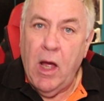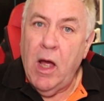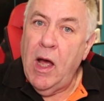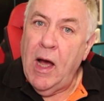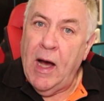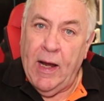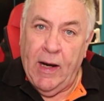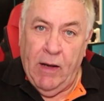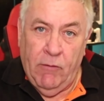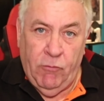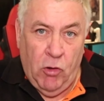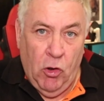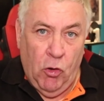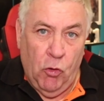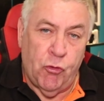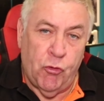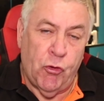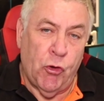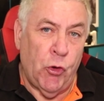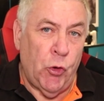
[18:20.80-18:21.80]
and I've
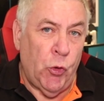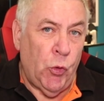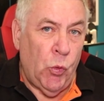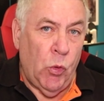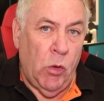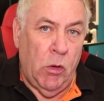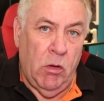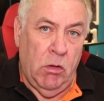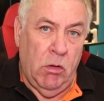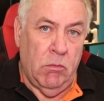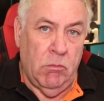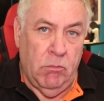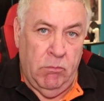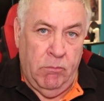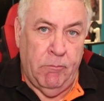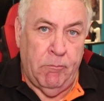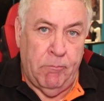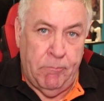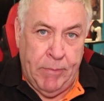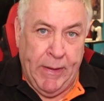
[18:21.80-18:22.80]
got 2
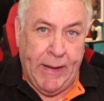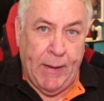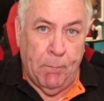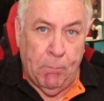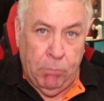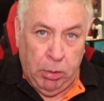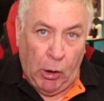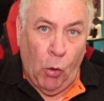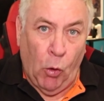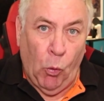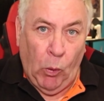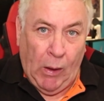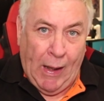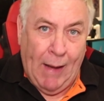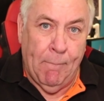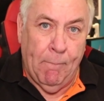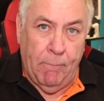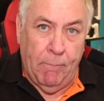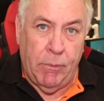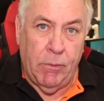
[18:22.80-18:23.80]
big
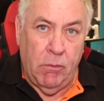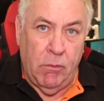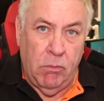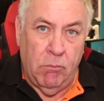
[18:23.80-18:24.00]
BLOWLAMP